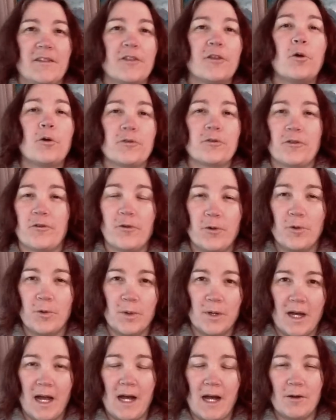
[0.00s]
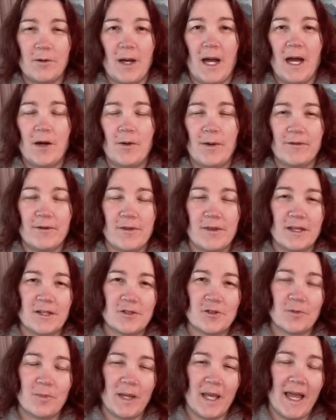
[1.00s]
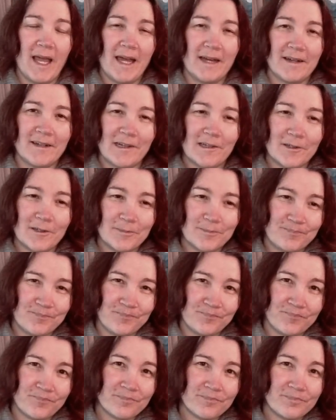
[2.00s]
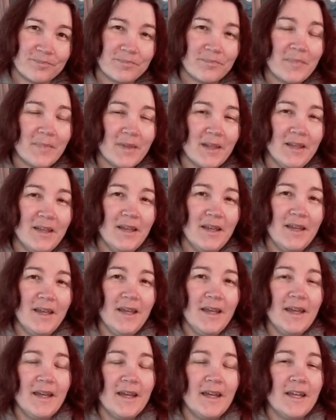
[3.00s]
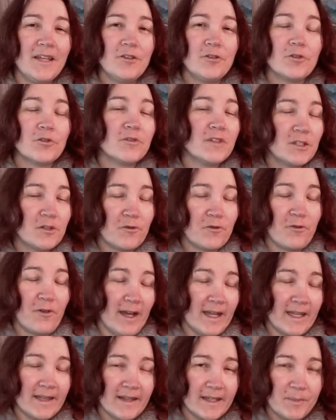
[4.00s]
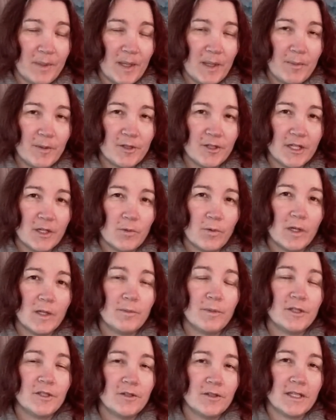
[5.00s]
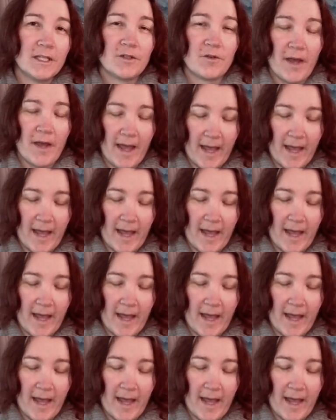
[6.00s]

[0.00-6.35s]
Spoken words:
thought through how everything should be handled. You don't need to file that paper to anyone, but you need